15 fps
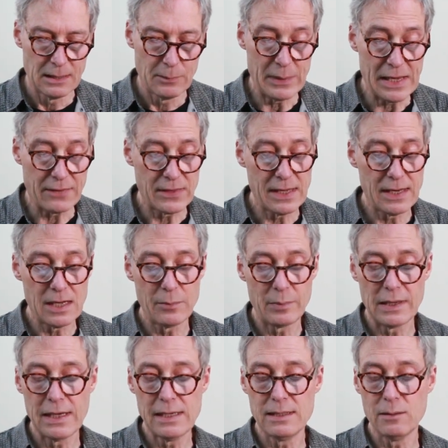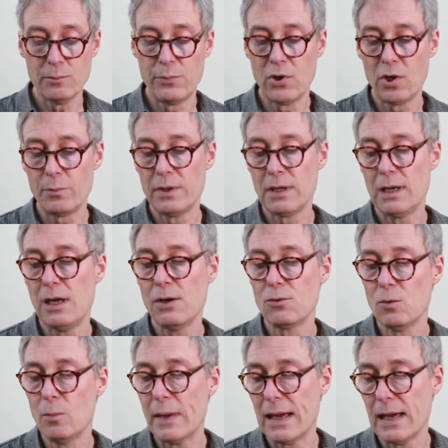Back then I played in popular
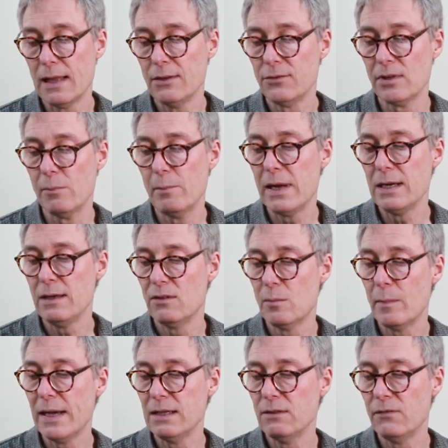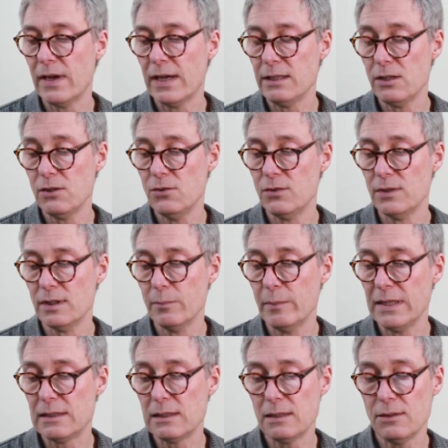local bands at many of the main venues in the
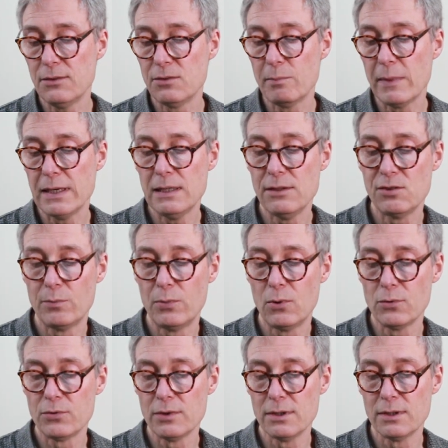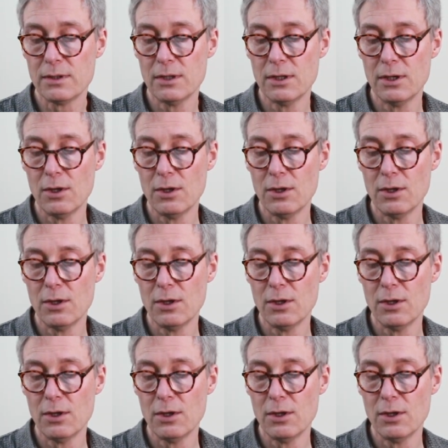Midlands, mainly supporting